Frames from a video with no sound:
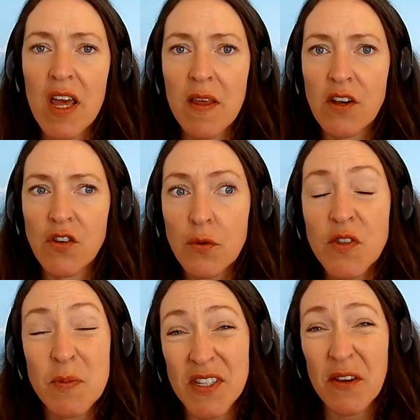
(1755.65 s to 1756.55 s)
and they do
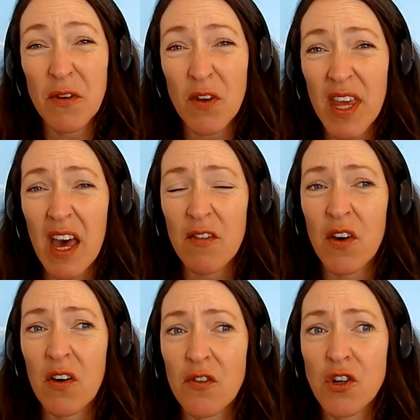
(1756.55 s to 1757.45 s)
specifically have a
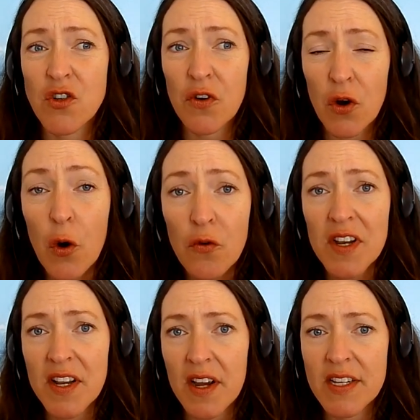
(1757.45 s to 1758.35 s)
coverage for
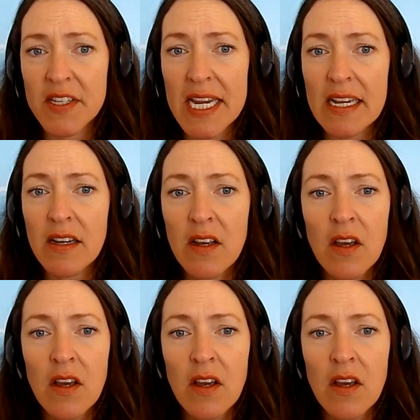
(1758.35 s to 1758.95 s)
COVID-19.